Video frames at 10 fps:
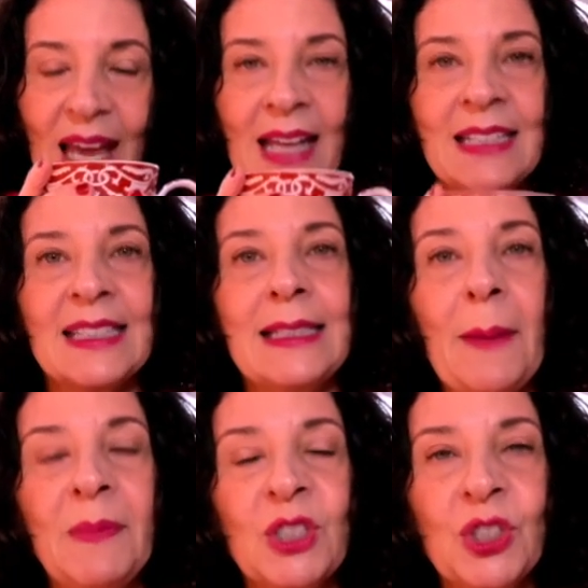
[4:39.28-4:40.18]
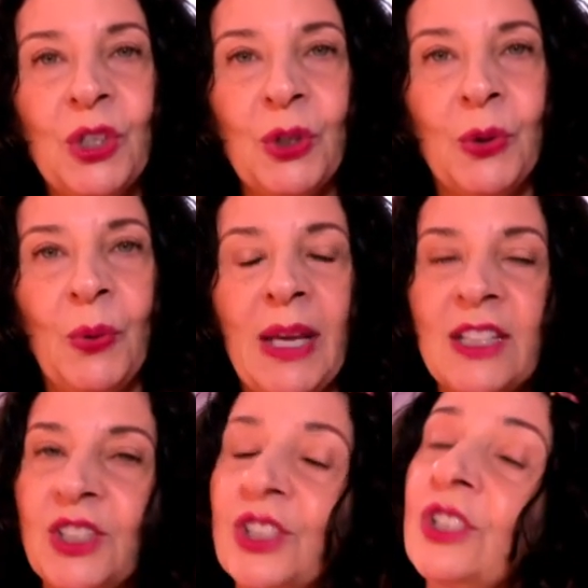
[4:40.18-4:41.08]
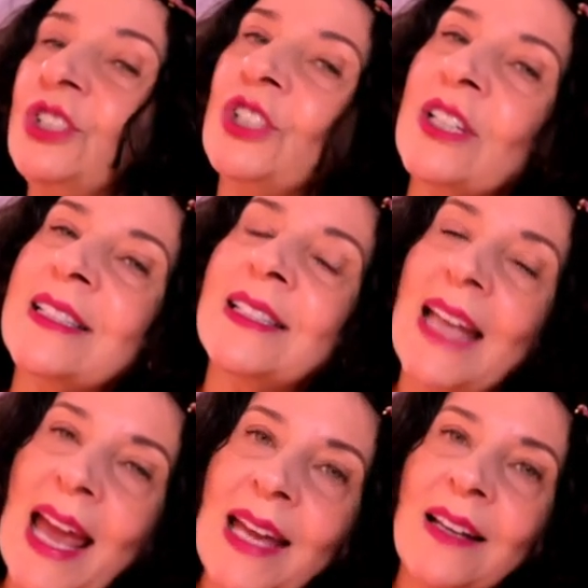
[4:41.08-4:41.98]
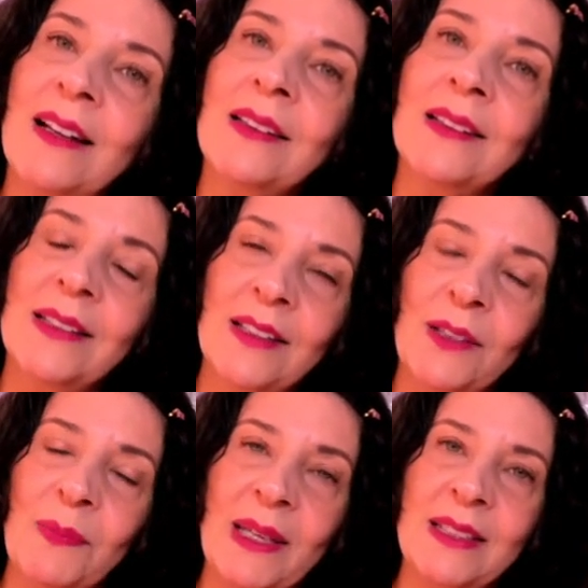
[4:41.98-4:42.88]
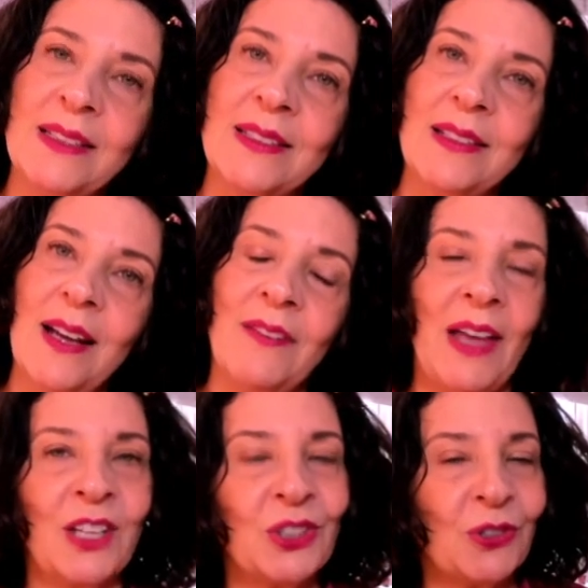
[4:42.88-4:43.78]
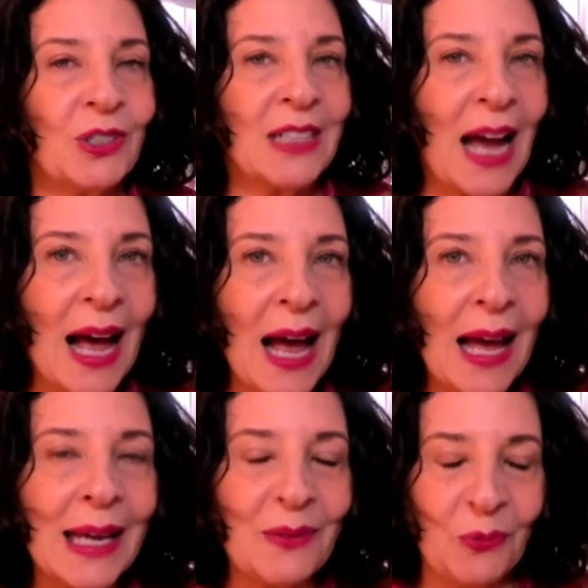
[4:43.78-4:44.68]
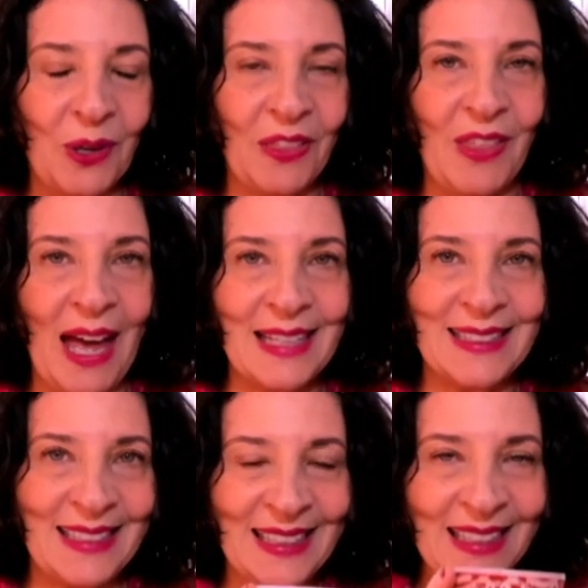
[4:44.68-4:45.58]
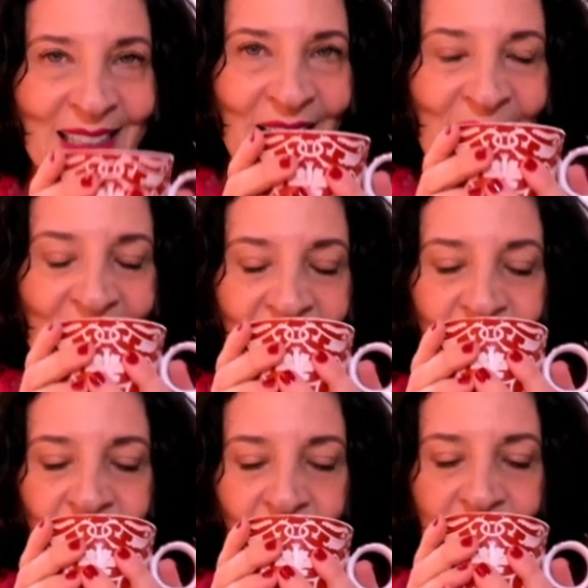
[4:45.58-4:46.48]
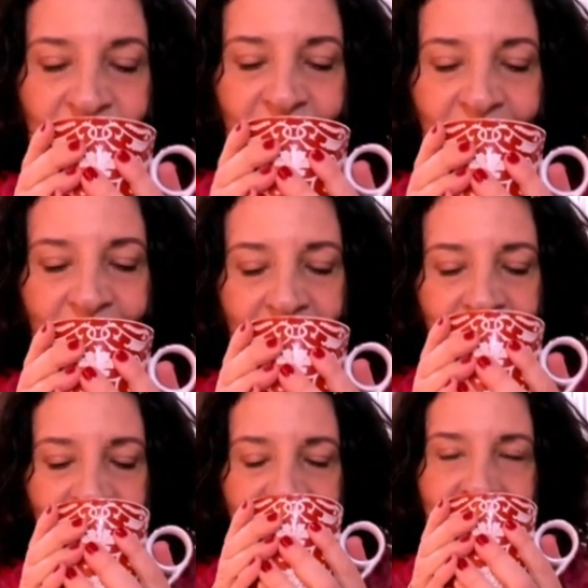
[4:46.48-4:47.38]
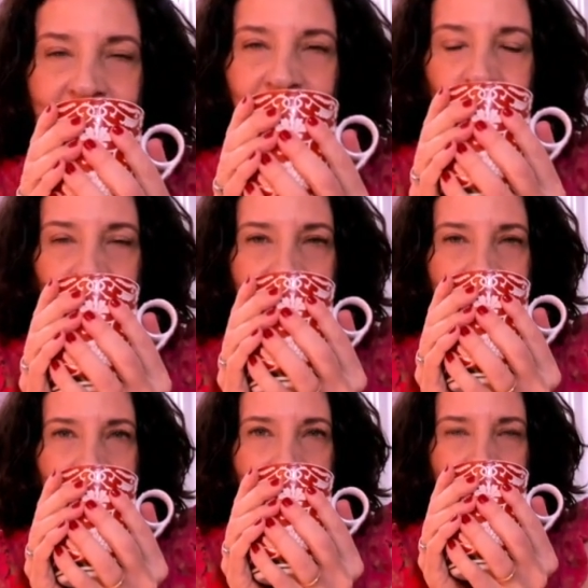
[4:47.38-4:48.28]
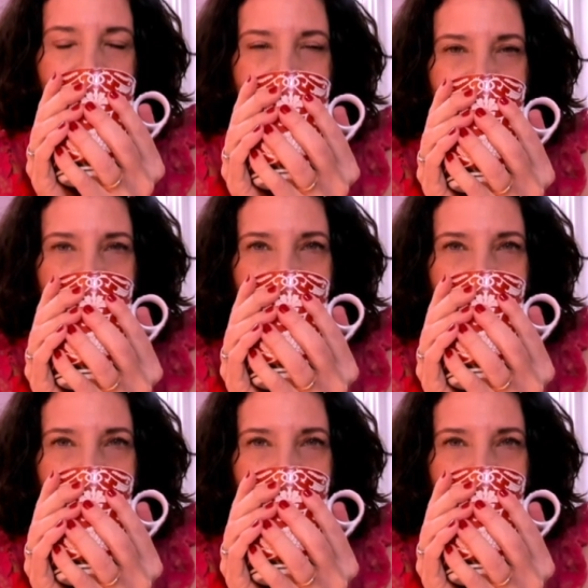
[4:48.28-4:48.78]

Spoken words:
And step two is to just take a little bit of extra time with that tea. Just see if you can maybe